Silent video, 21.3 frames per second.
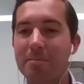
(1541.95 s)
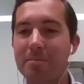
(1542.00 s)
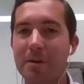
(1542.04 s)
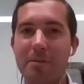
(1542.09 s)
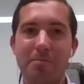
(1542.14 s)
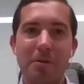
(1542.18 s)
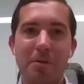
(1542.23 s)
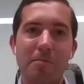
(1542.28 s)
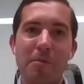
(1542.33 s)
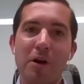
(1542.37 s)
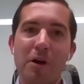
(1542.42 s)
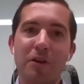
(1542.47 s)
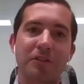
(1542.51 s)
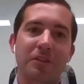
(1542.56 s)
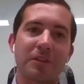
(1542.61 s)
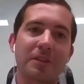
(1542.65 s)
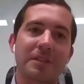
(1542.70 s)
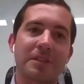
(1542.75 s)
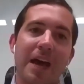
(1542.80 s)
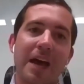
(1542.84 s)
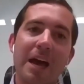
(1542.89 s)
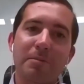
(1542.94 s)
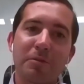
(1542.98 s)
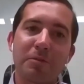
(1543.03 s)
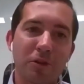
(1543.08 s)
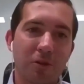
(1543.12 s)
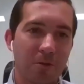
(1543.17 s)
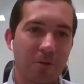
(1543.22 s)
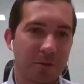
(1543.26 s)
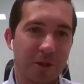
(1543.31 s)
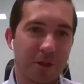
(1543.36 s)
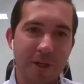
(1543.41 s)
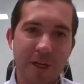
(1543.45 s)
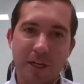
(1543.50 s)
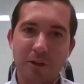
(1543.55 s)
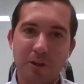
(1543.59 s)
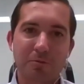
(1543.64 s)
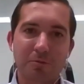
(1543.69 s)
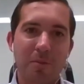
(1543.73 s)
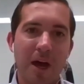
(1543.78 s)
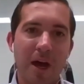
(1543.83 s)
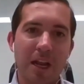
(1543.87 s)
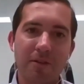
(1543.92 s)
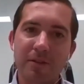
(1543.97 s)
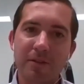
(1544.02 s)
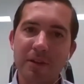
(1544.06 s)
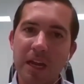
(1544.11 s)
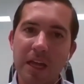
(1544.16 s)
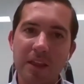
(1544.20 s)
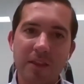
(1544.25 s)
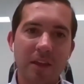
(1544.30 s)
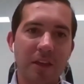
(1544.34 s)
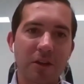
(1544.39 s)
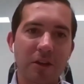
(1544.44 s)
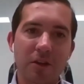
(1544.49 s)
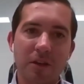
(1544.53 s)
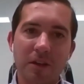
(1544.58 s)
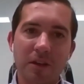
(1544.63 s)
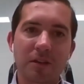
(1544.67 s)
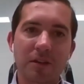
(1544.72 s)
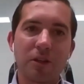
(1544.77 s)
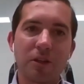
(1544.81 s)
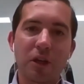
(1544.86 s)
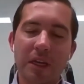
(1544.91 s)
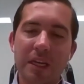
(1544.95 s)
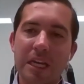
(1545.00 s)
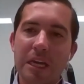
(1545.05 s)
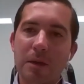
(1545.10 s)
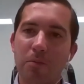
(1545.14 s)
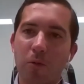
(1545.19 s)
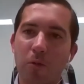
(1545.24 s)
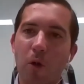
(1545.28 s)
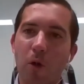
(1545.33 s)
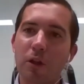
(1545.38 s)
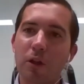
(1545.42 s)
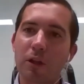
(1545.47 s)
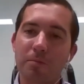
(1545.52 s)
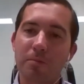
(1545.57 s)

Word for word: but but most of the time you'll you'll hit a little spot of it, and then you can you can keep rolling.